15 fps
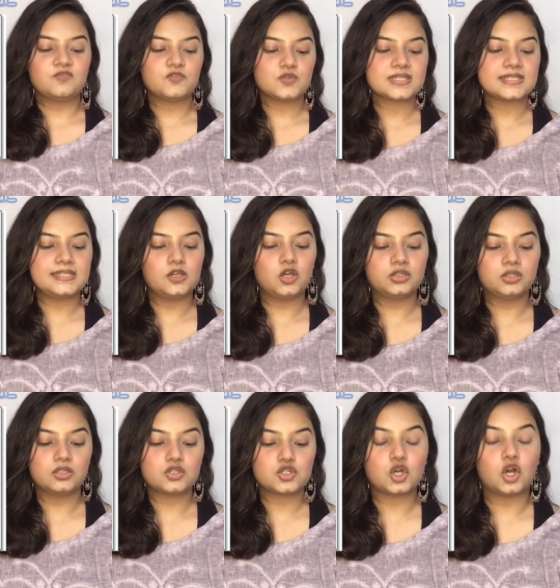you see on the
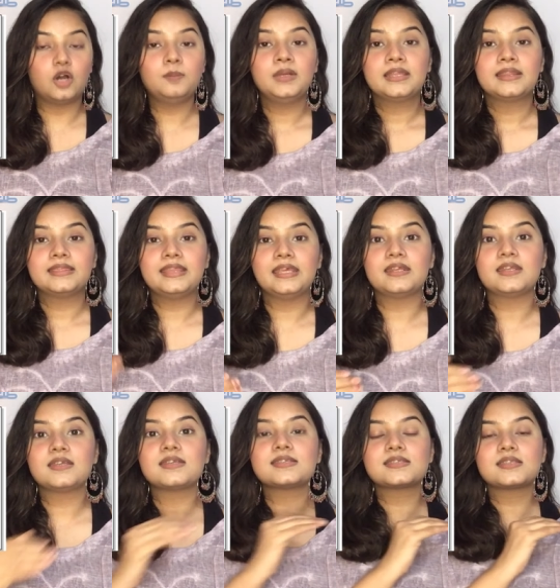top, there
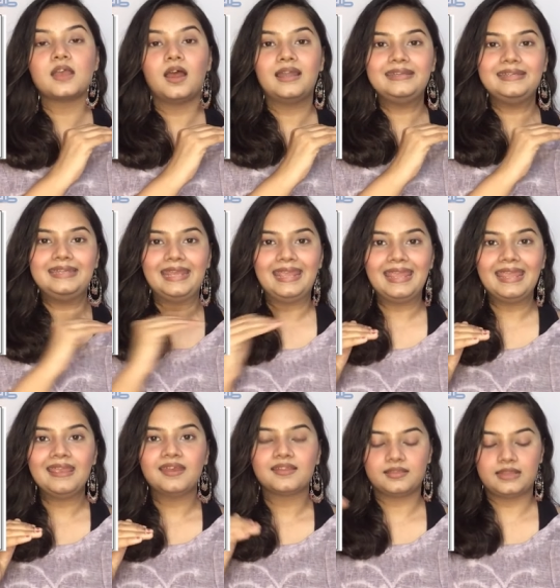is day
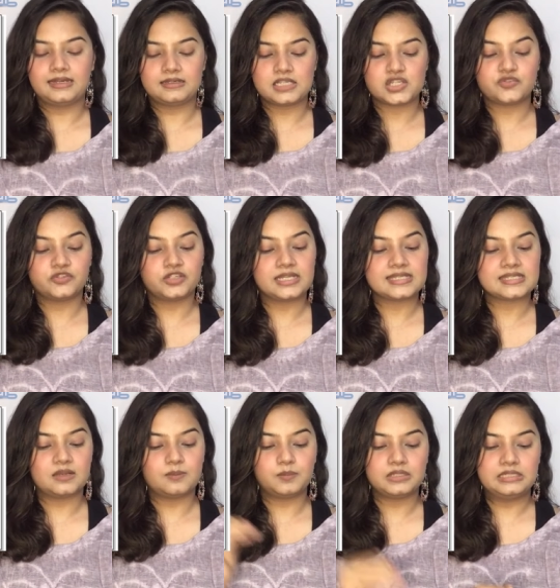that is for
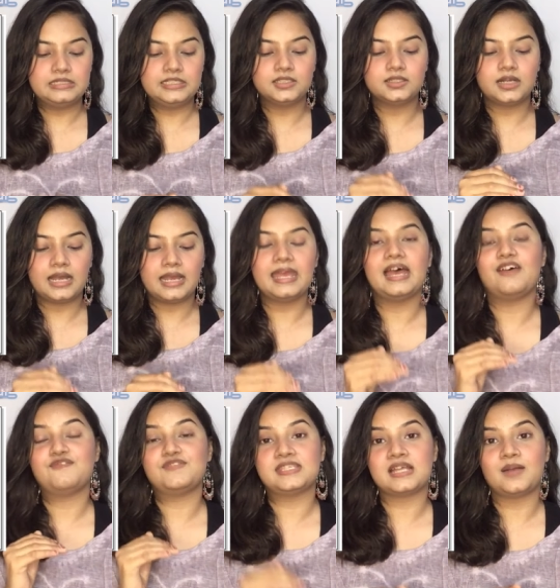example here I
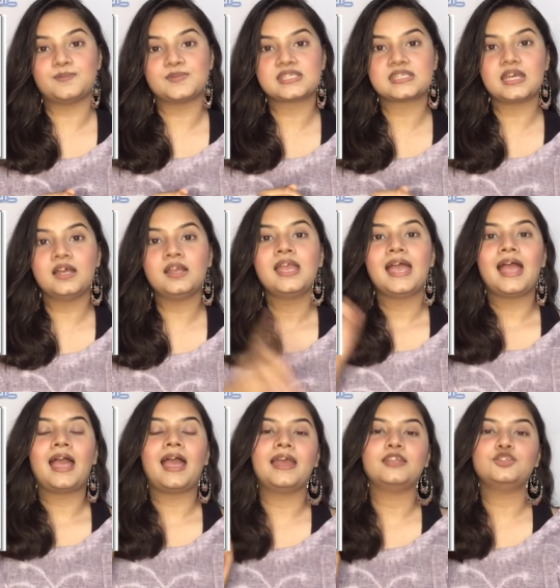have Samstag
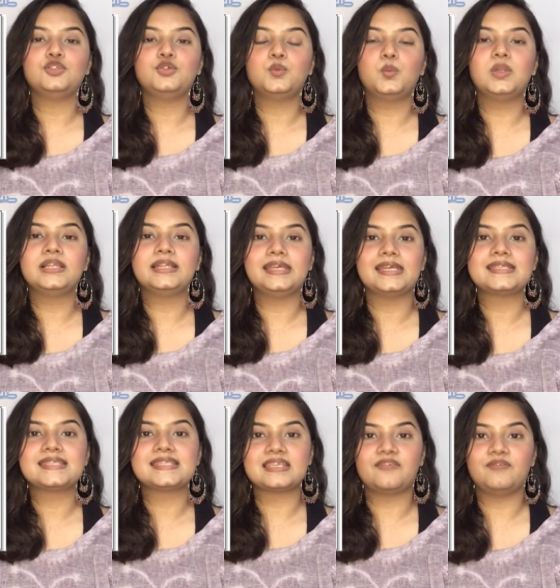and you will get
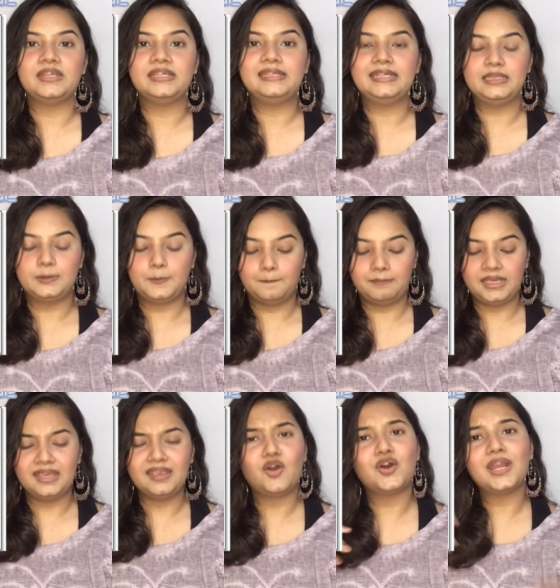17
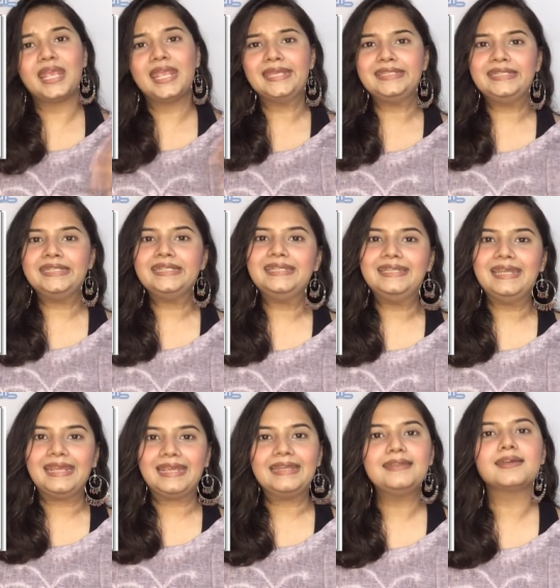May or any
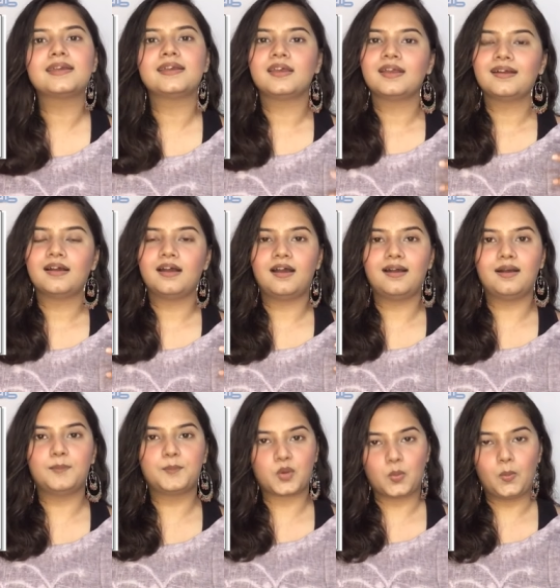date uh,
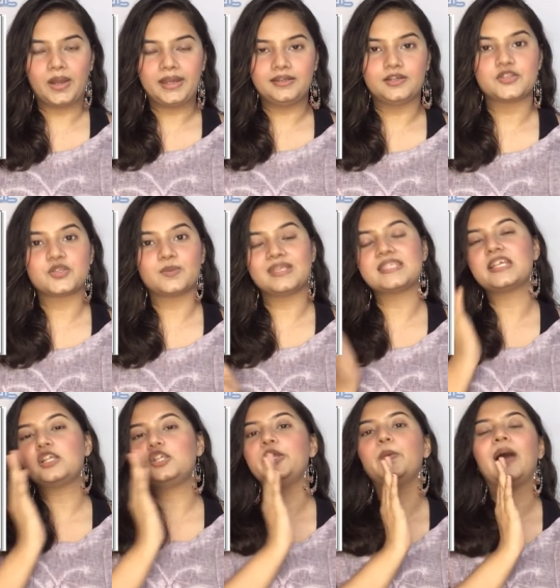provided. So
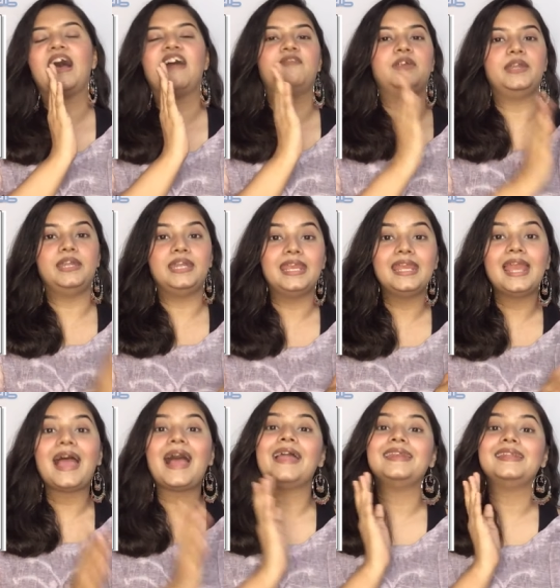basically you have a day
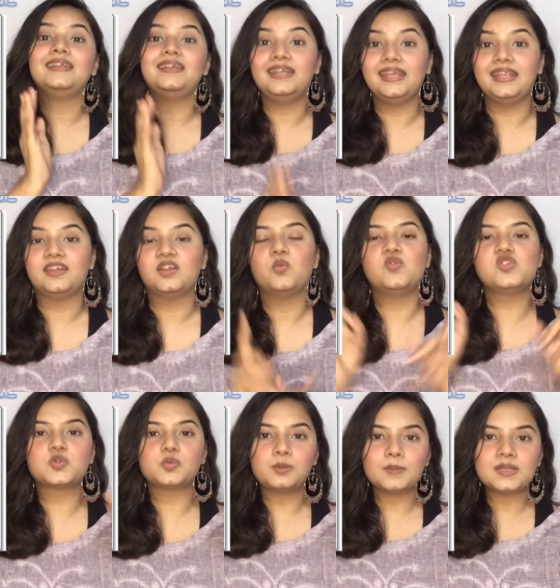and a date which
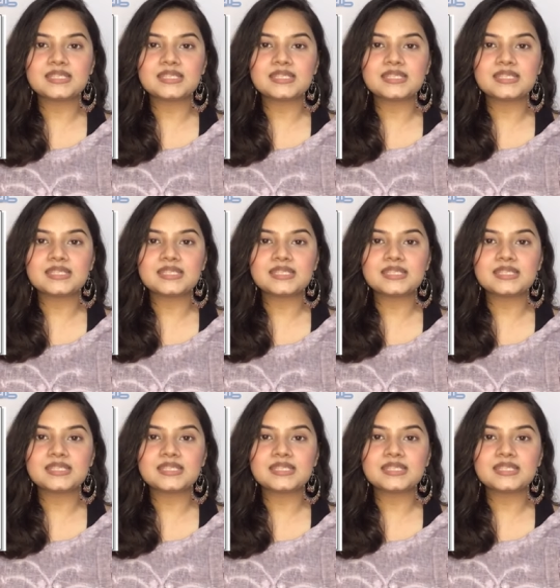will be